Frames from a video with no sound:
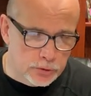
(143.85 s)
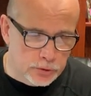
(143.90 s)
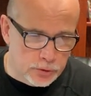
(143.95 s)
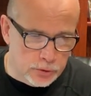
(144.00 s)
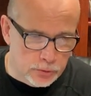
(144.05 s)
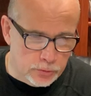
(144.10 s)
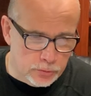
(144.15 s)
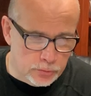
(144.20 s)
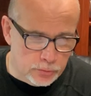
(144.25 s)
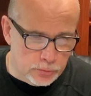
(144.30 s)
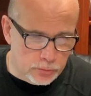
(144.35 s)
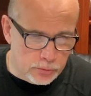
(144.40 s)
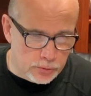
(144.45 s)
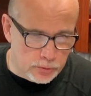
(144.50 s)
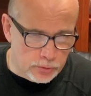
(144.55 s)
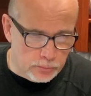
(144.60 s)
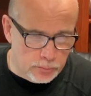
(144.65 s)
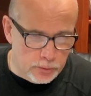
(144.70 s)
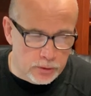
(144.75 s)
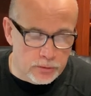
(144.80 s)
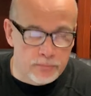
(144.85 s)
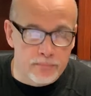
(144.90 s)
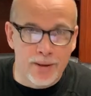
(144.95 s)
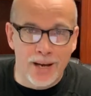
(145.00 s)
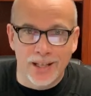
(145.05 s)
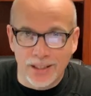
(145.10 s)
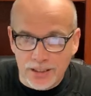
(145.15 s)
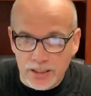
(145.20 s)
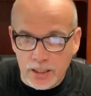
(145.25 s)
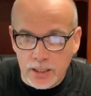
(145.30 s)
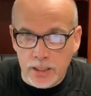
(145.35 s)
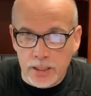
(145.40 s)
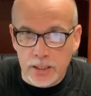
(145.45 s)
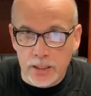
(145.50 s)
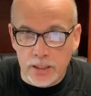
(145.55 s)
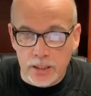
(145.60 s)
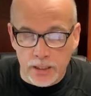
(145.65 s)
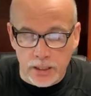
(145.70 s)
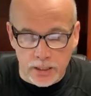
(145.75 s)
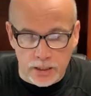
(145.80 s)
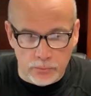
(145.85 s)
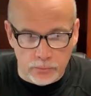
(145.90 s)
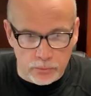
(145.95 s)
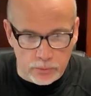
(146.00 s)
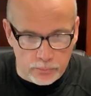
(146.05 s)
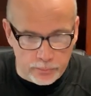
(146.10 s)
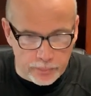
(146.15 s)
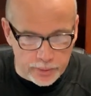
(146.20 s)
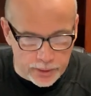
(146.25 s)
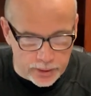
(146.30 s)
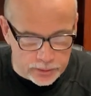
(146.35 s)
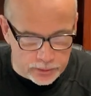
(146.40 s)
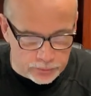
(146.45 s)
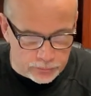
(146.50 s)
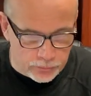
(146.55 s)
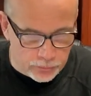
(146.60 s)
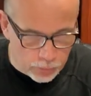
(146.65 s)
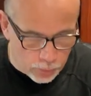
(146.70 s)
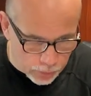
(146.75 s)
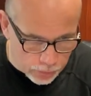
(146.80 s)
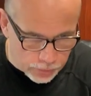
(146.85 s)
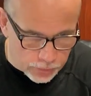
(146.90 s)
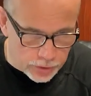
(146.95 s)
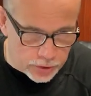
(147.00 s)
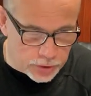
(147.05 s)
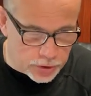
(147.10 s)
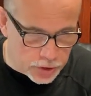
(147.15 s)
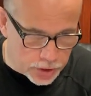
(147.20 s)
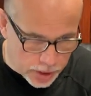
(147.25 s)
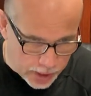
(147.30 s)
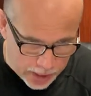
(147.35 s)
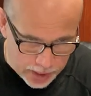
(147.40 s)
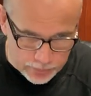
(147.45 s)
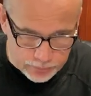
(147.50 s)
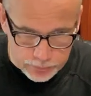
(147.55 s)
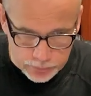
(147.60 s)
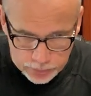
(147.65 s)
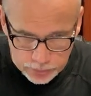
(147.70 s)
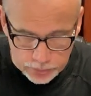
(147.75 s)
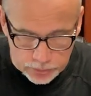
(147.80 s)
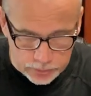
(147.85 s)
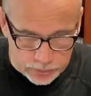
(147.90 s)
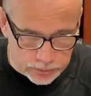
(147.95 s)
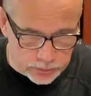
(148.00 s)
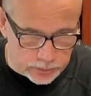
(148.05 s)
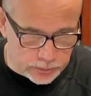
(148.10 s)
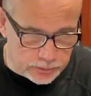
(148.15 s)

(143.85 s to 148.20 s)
to the book of Malachi, and we'll be at the 4th chapter.